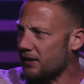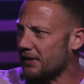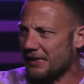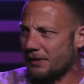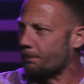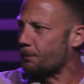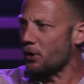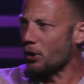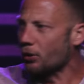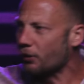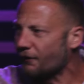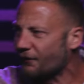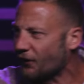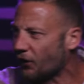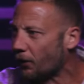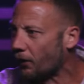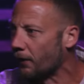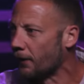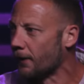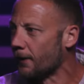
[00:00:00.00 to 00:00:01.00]
That's
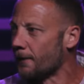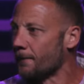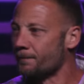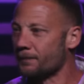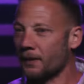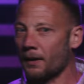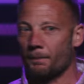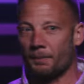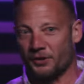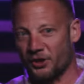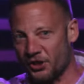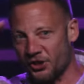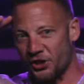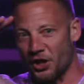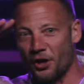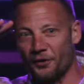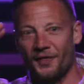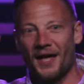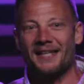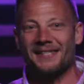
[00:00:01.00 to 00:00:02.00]
beautiful. But just
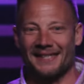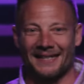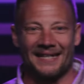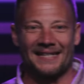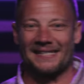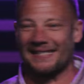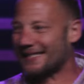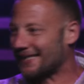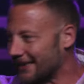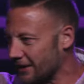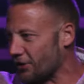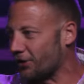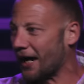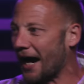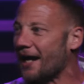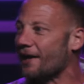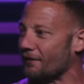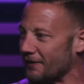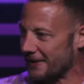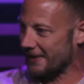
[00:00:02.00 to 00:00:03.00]
know that's an you're
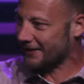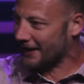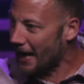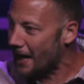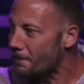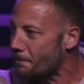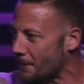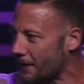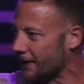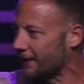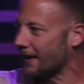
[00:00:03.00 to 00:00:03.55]
kind of escaping.